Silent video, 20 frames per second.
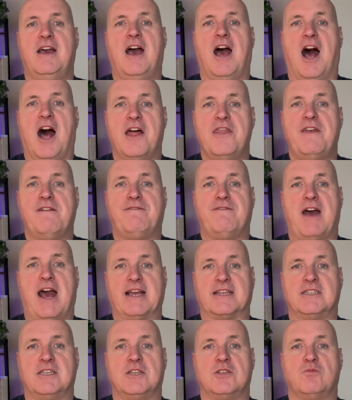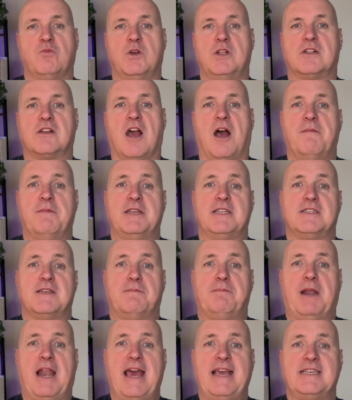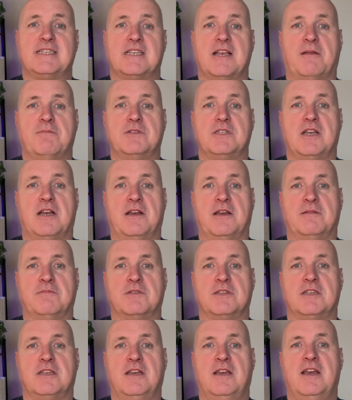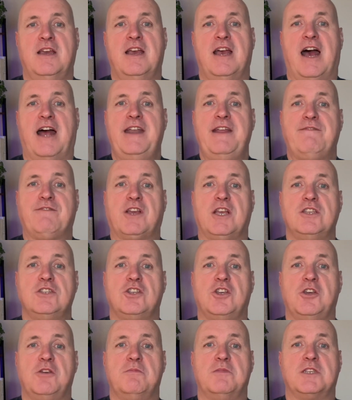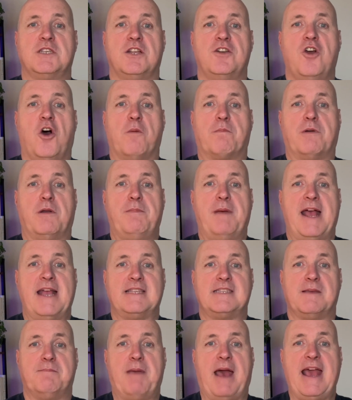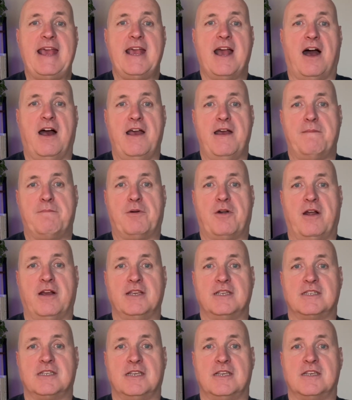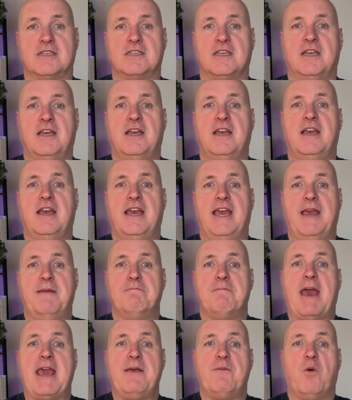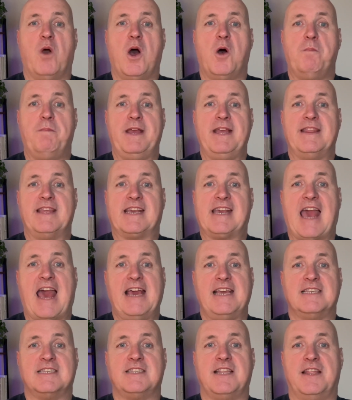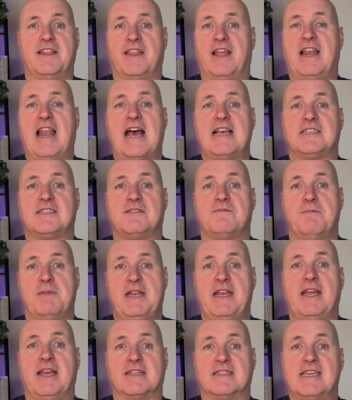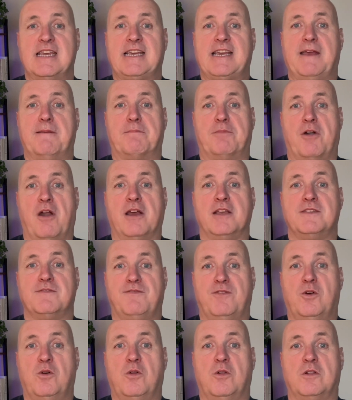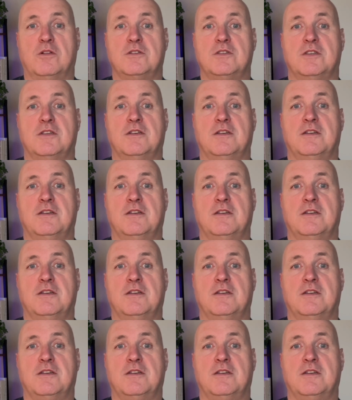Other factors will come into play sometimes, and if consumers are not prepared to pay higher prices, it may well be the case that the last-minute ticket price falls.